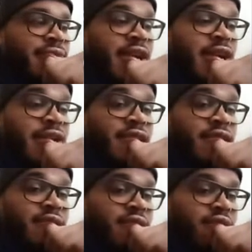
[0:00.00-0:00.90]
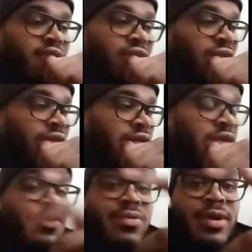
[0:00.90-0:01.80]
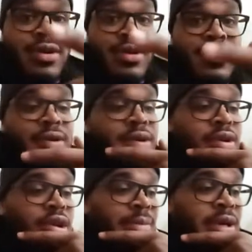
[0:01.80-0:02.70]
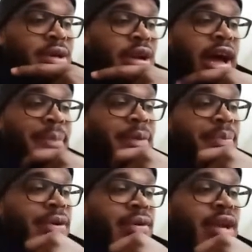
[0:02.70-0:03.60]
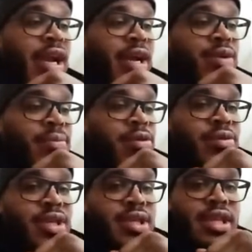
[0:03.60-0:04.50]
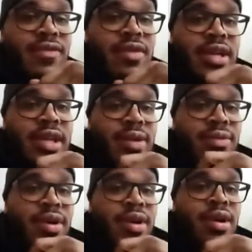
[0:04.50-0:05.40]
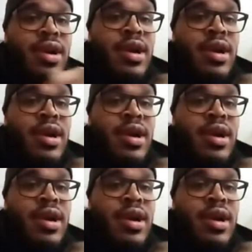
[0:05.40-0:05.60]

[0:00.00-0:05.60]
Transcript: yeah, do what you want to do. I mean, a lot of people they like no motis. They feel like they work,